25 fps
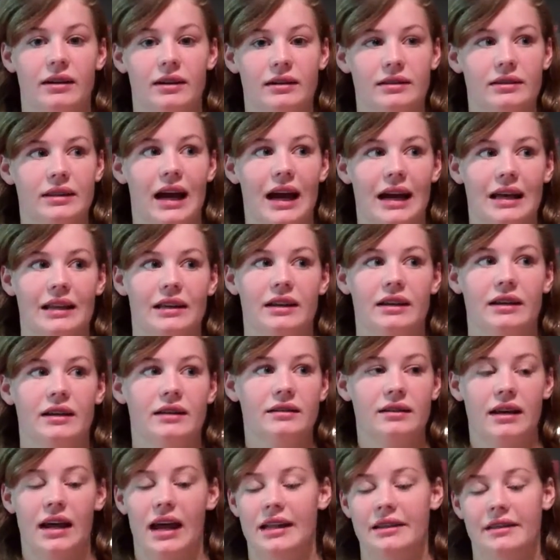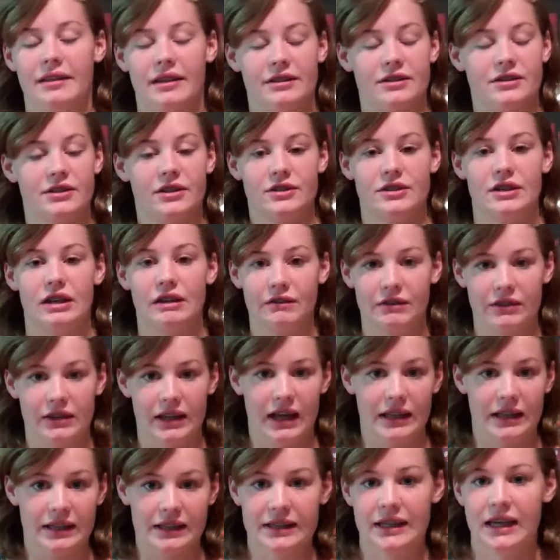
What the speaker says: Lila, and then searching for Lila's